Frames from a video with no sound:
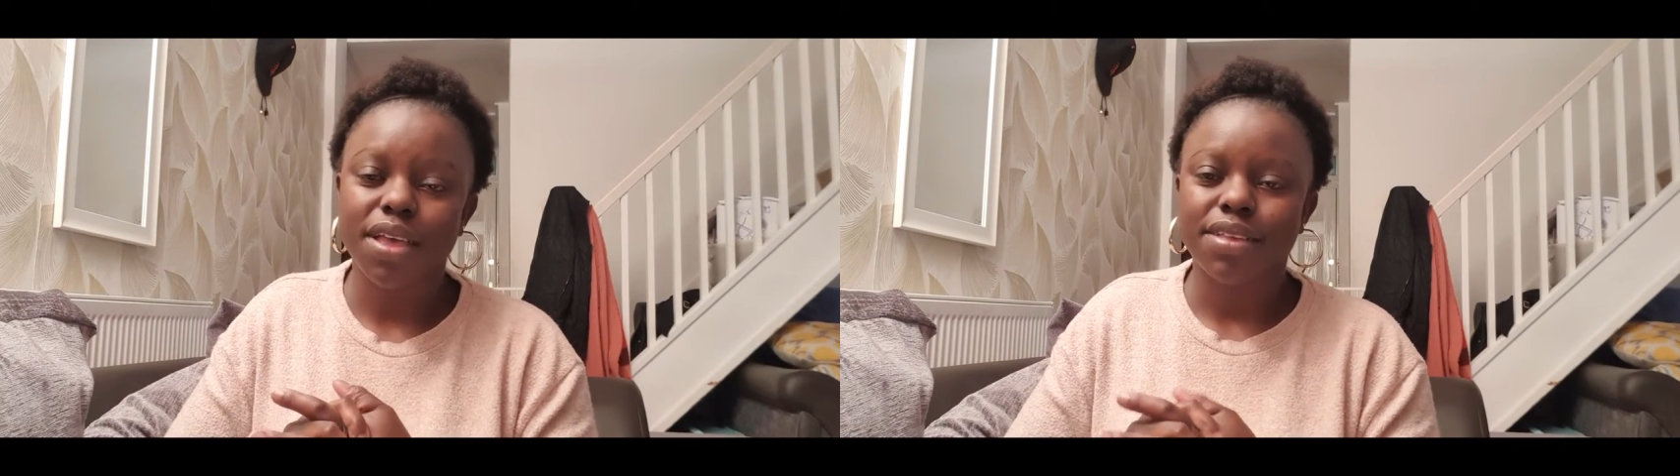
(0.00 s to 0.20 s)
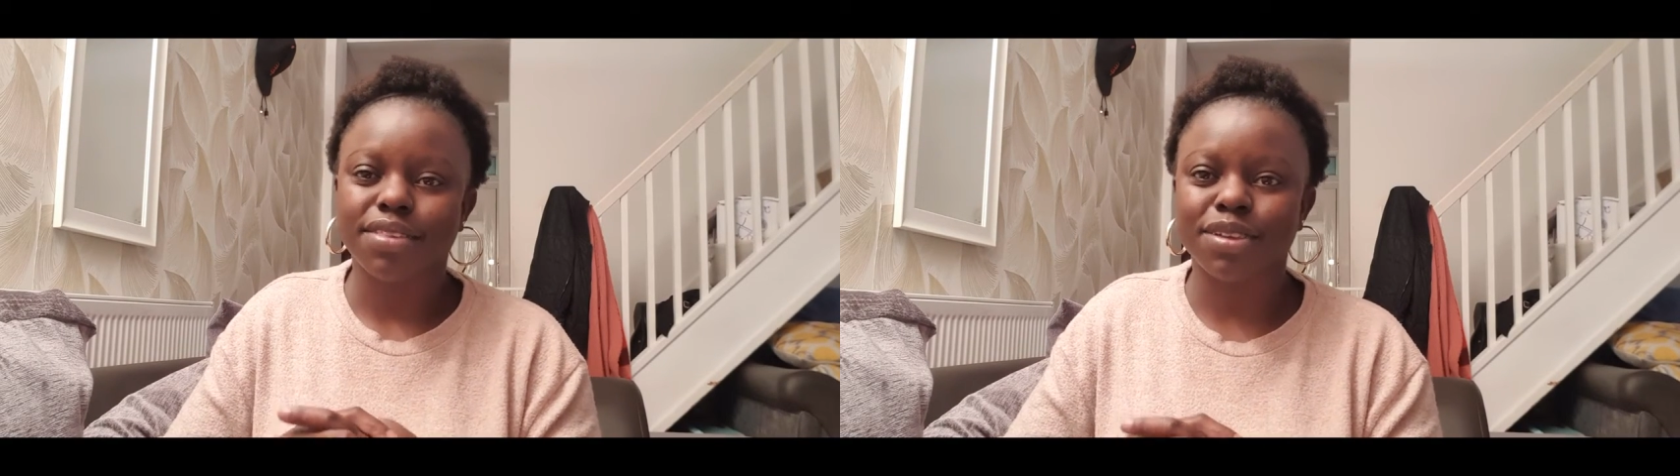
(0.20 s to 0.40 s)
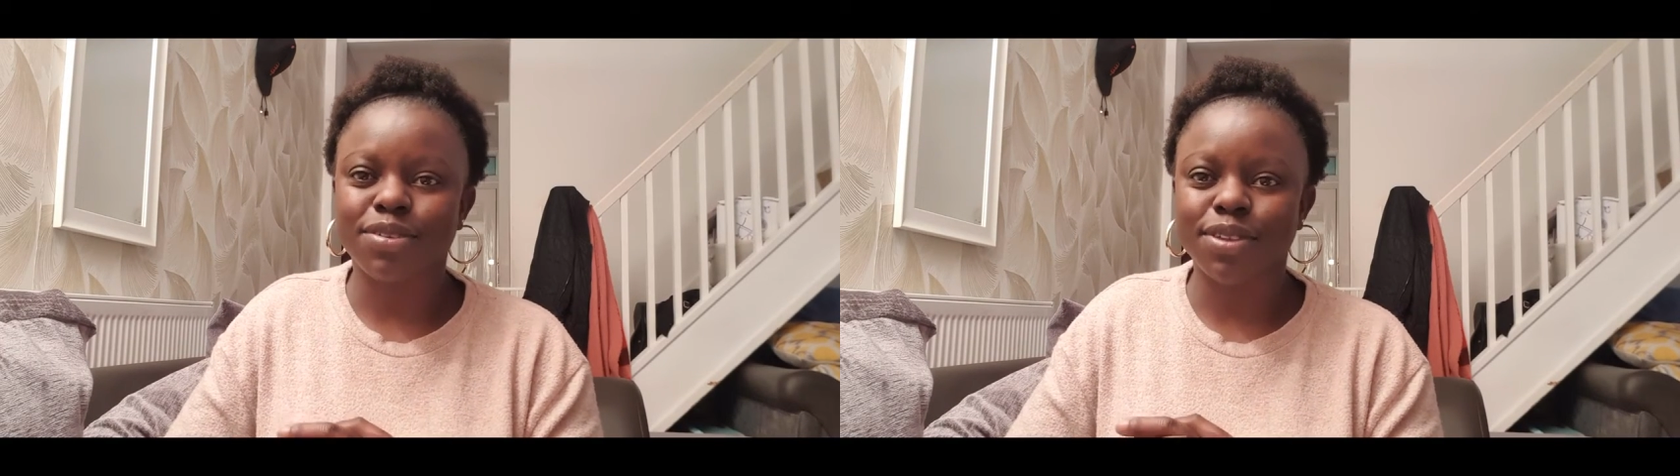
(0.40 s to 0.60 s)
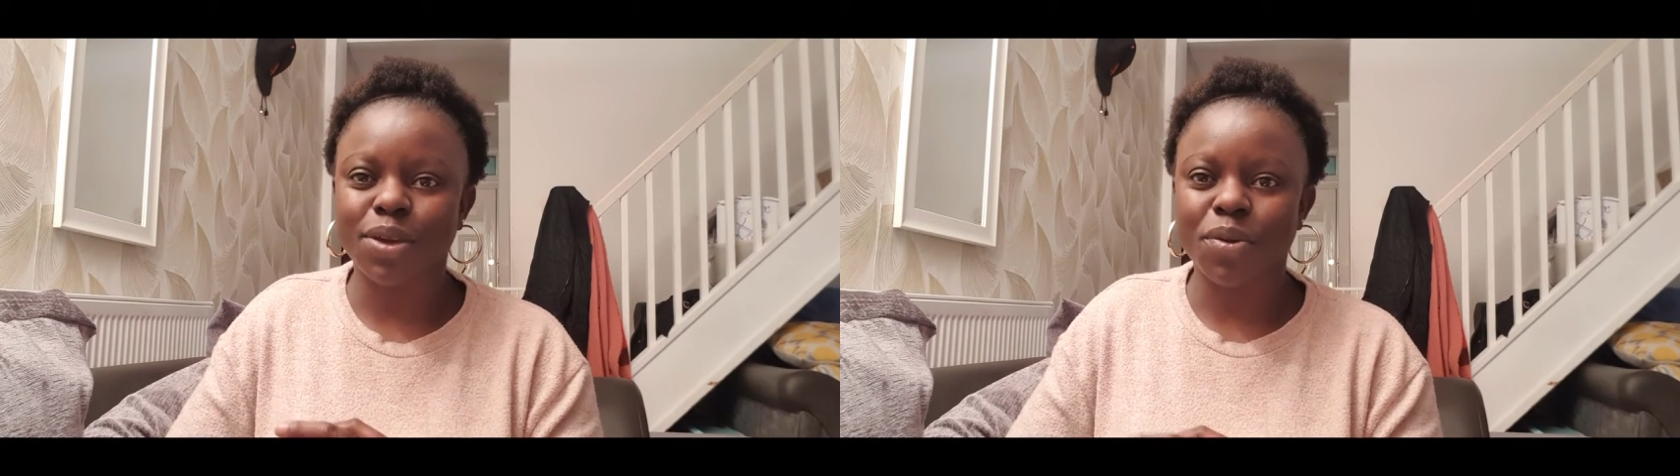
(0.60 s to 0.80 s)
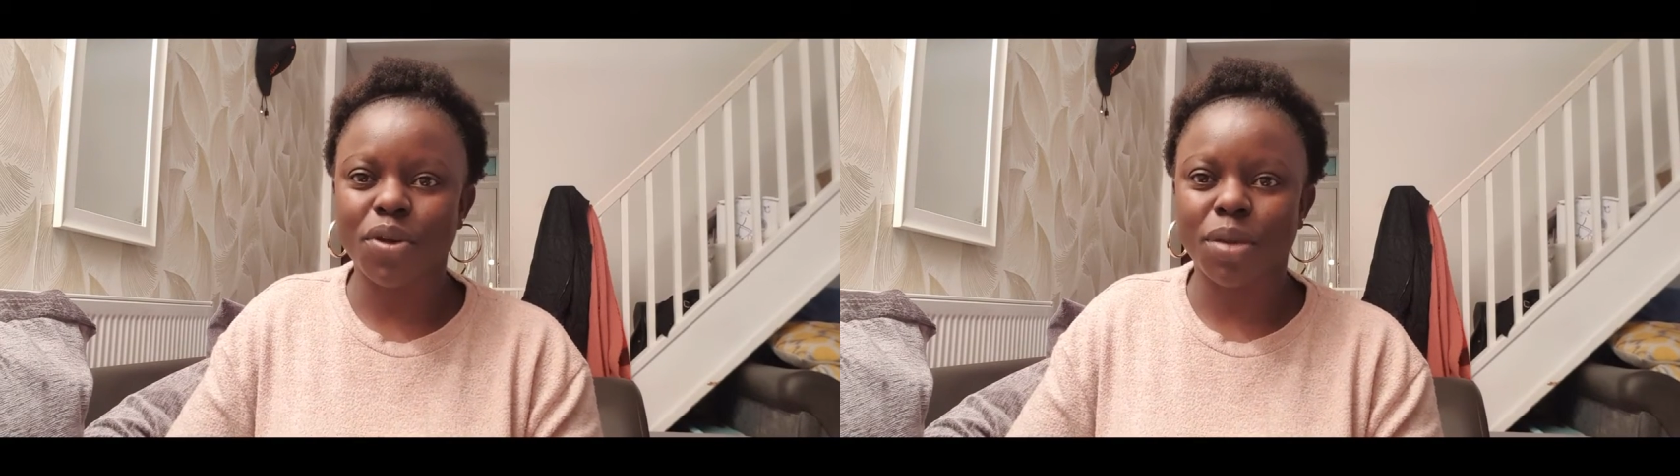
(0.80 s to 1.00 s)
So today
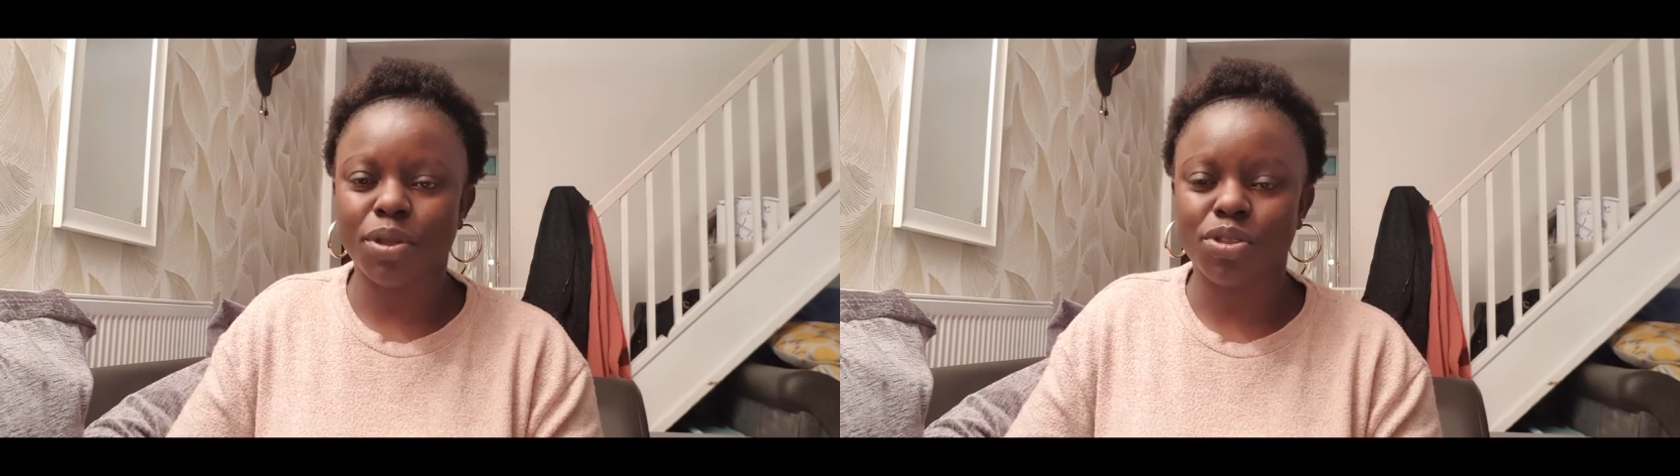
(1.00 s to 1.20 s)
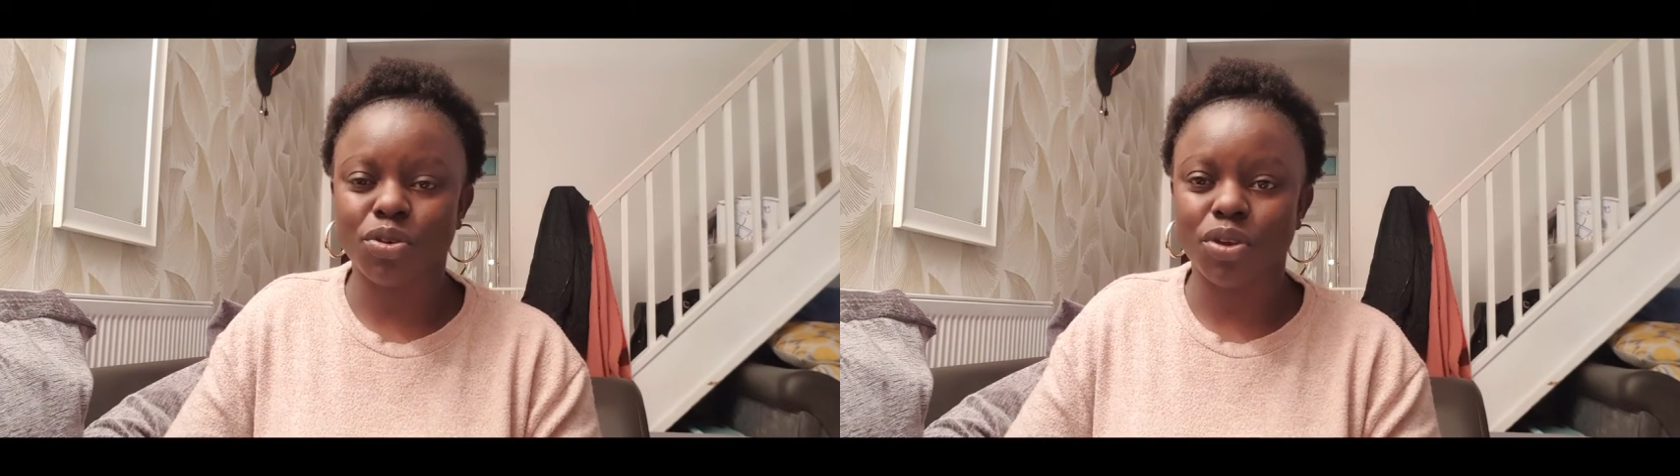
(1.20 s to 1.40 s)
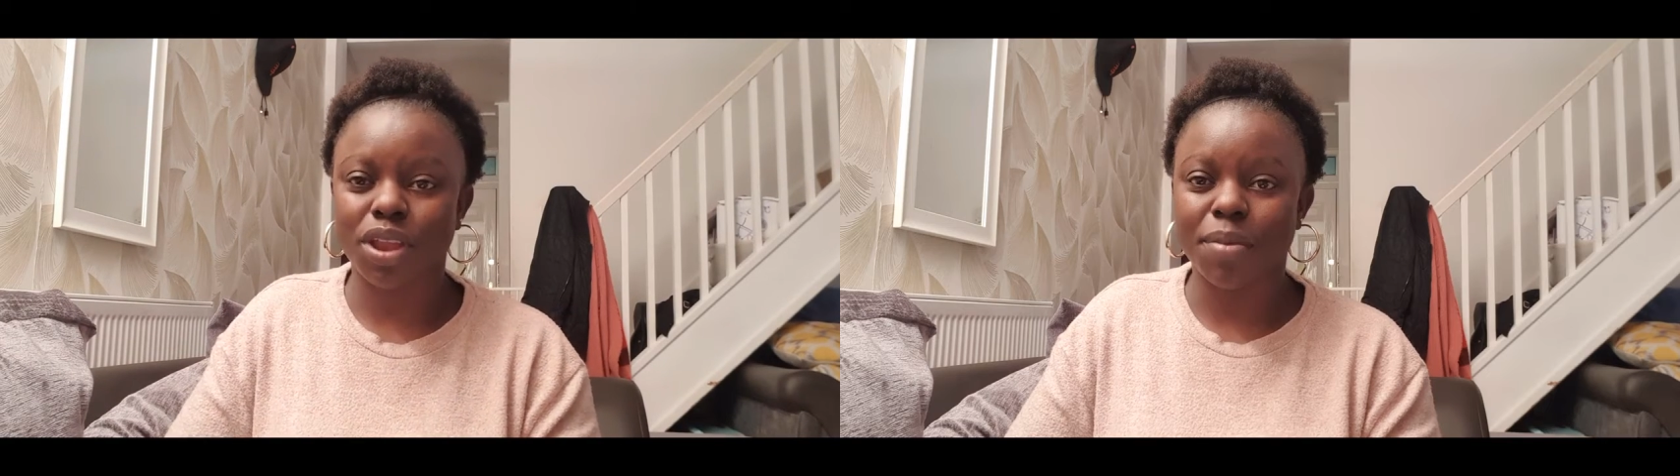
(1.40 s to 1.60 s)
we're going to be talking